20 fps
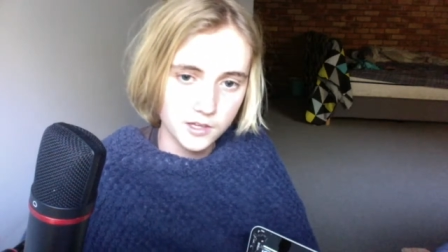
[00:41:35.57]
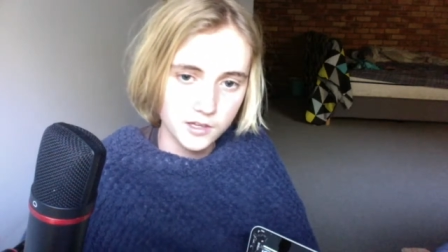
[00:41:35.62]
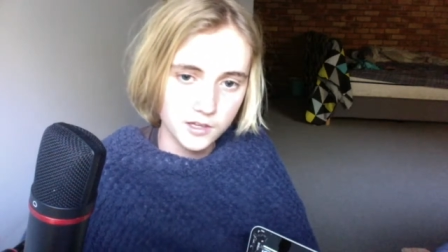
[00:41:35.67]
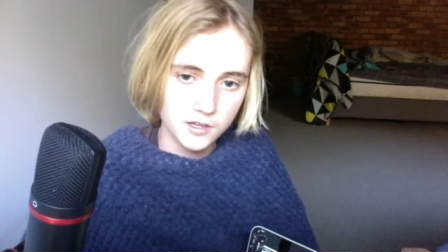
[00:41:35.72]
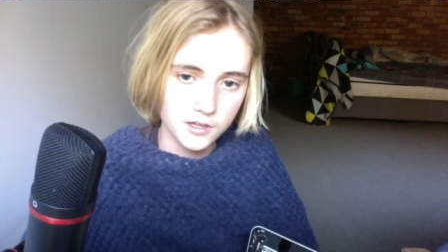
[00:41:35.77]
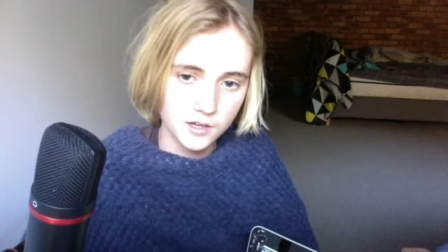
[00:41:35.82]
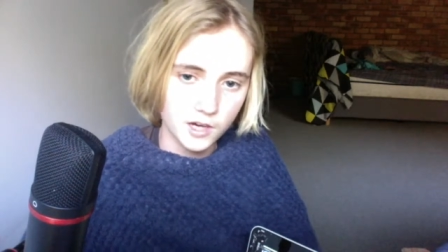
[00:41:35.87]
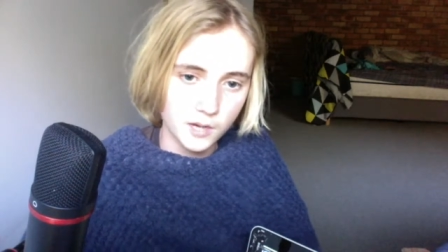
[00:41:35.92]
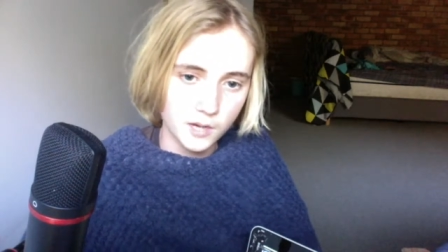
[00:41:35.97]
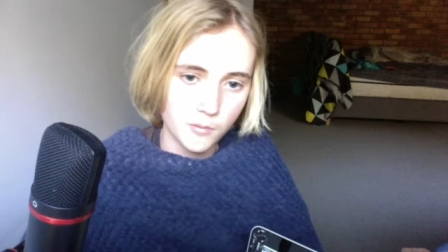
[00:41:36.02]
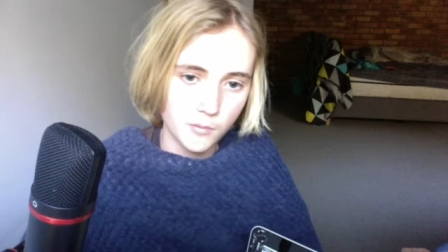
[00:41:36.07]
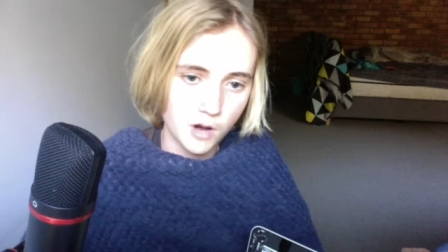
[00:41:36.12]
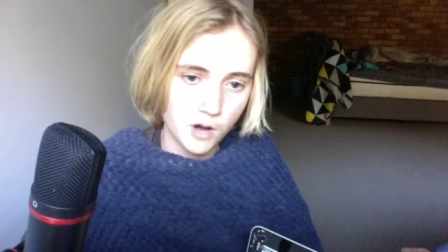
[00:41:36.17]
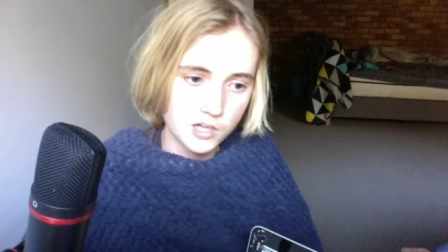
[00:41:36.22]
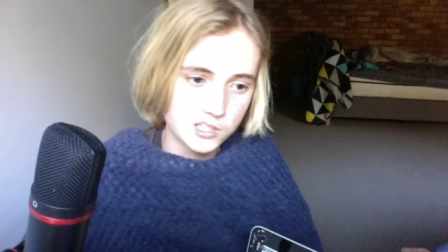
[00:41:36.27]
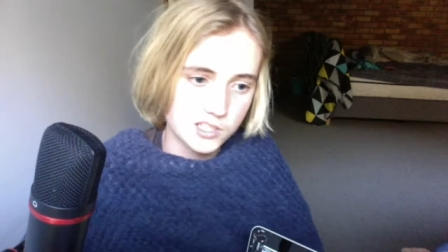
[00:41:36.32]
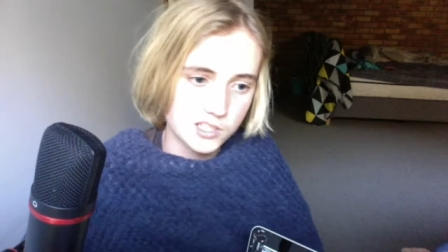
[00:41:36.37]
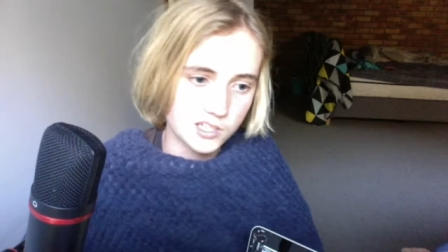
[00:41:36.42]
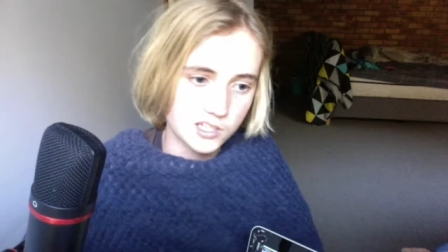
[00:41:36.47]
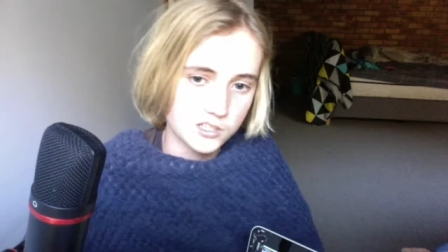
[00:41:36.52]
I just
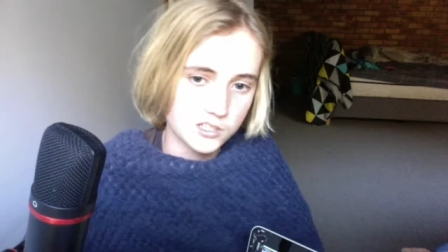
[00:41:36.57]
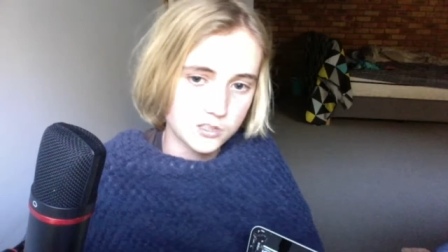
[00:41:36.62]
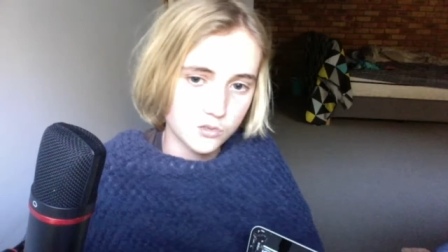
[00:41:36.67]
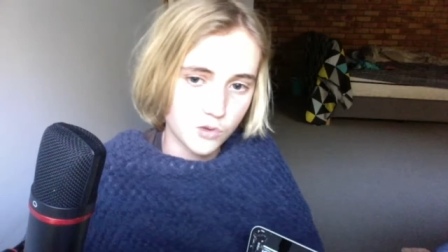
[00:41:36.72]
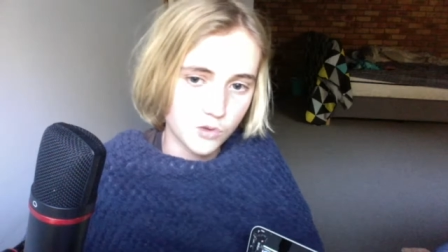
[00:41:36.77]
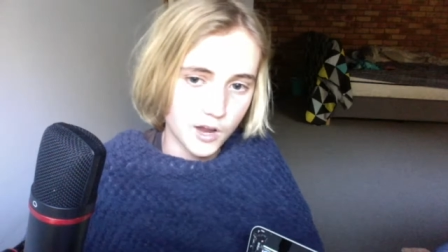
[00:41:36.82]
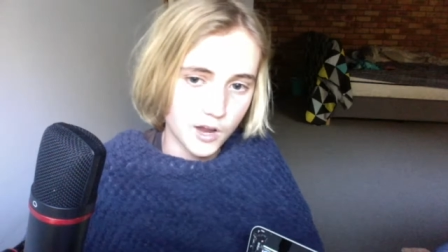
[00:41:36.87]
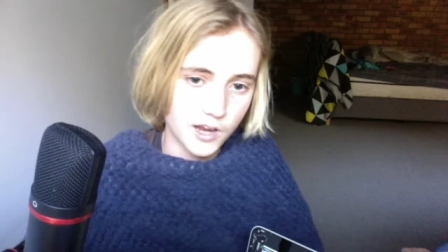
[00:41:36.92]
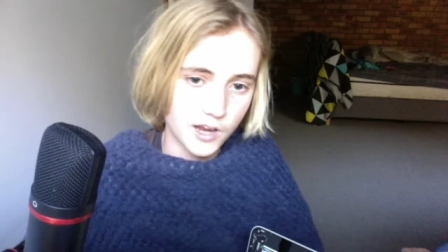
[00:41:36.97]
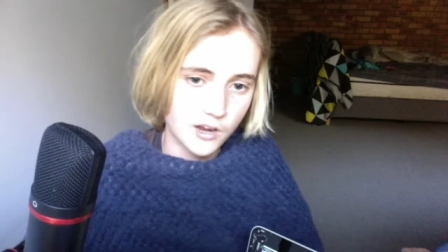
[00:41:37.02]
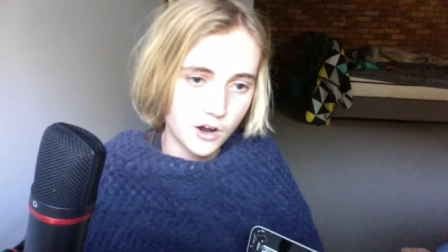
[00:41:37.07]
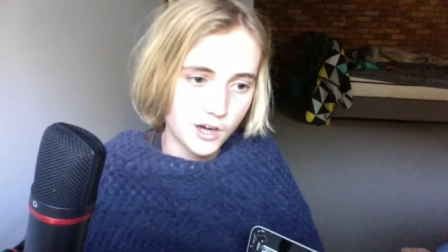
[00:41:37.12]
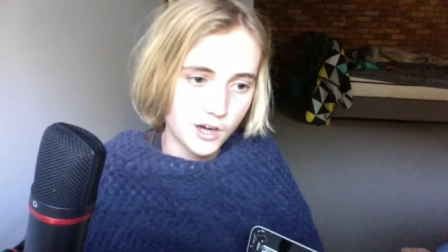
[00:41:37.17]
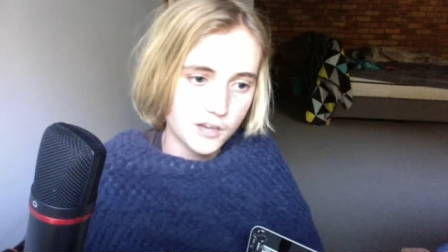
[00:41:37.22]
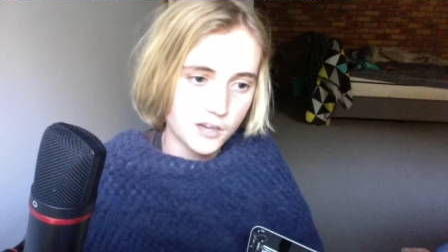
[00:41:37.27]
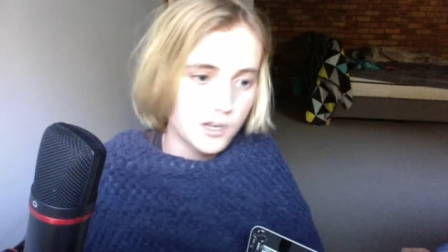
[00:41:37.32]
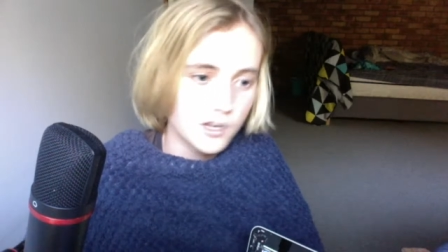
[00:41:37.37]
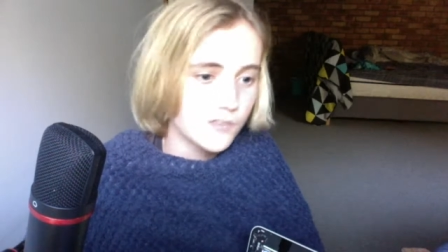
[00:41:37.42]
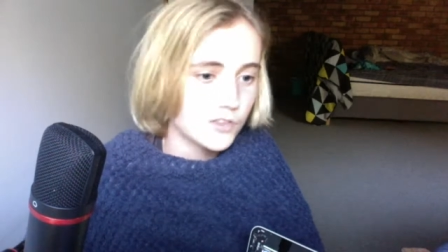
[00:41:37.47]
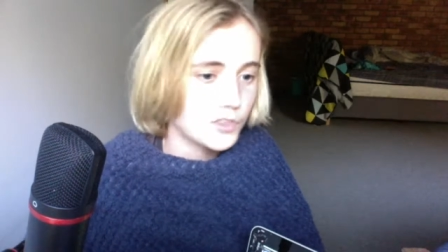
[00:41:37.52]
think it's great. I
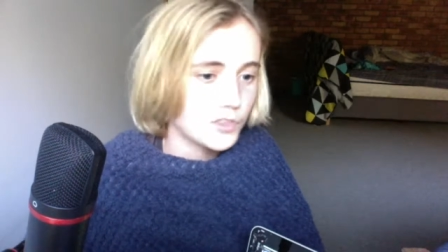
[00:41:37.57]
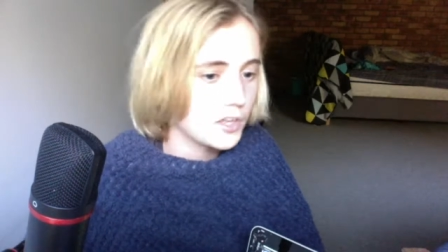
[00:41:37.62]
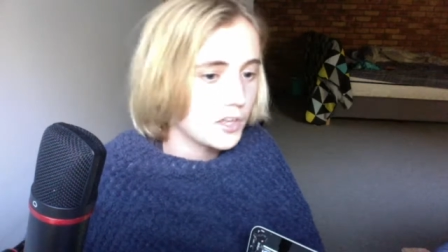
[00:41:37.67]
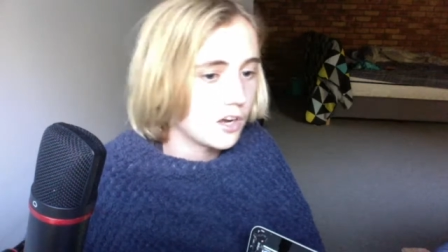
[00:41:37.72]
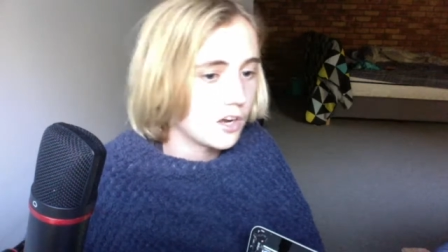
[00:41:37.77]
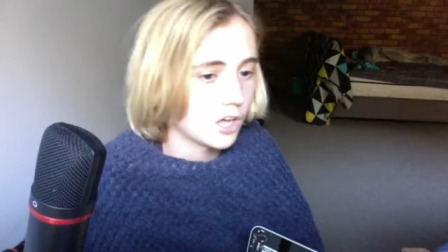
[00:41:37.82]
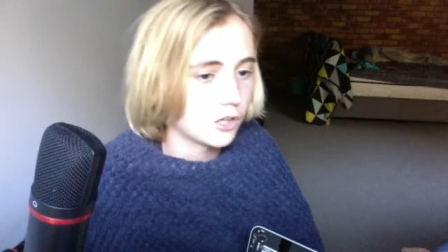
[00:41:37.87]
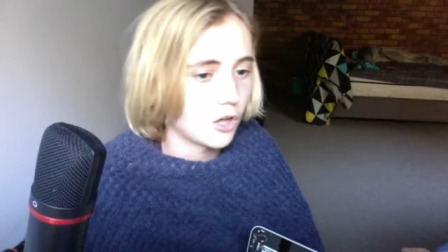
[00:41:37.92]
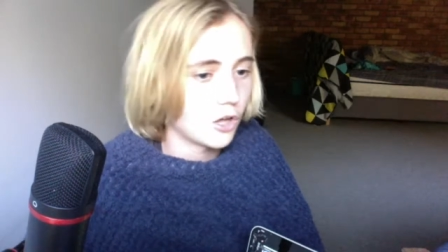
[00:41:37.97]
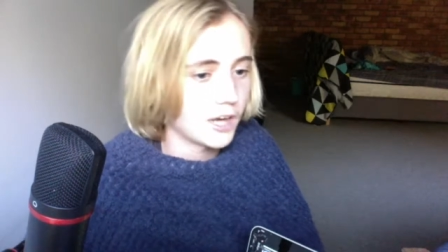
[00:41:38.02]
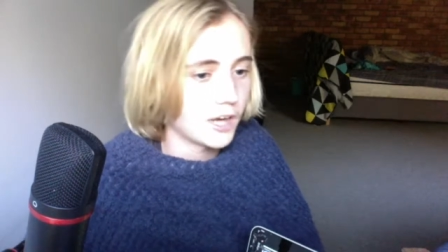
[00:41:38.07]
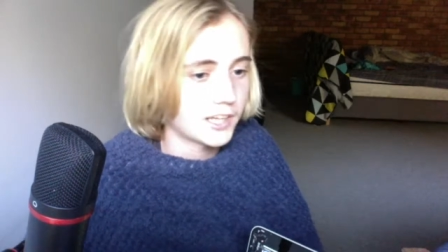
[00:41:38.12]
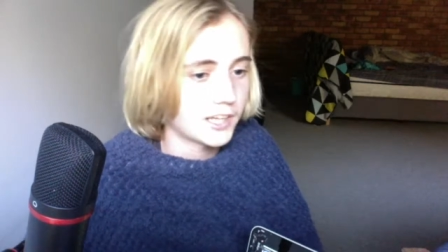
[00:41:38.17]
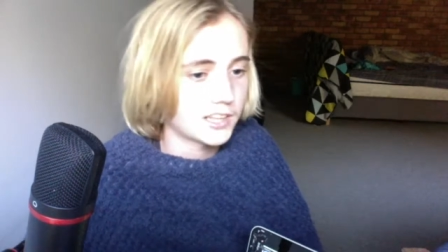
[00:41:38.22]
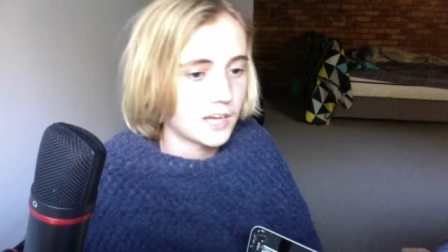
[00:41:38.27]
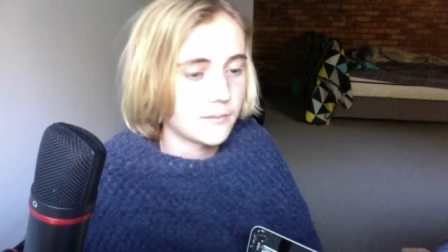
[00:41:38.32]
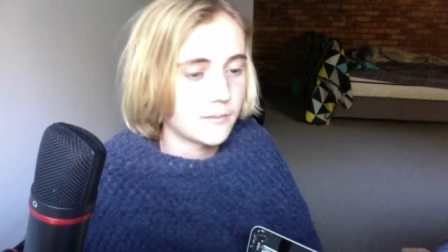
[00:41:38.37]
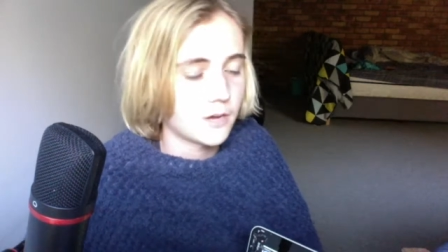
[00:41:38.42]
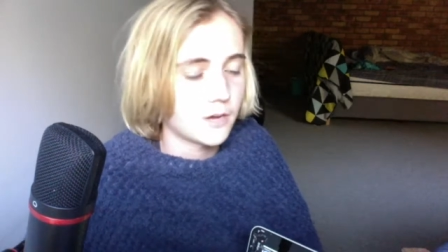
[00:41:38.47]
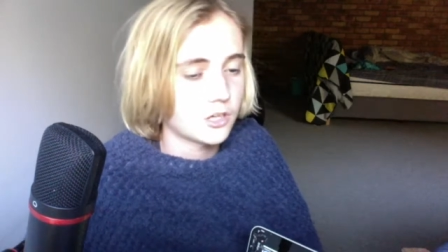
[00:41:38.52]
didn't even think I'd like it
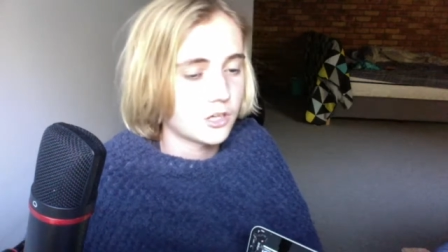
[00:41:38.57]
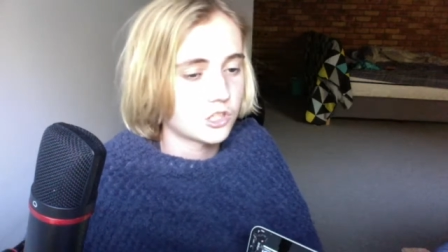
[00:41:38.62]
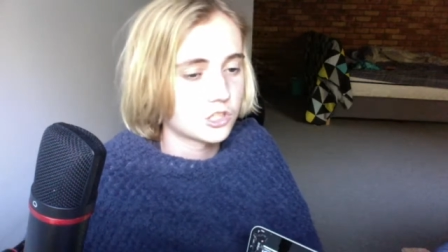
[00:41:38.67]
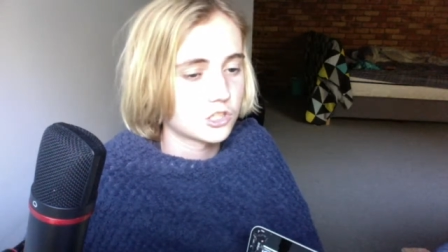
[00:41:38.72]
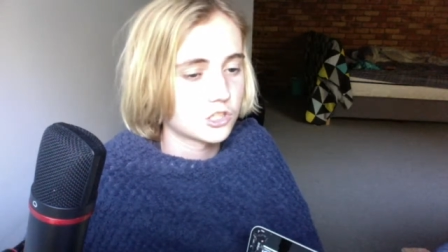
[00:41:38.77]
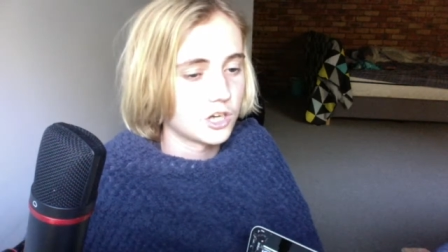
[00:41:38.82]
that much.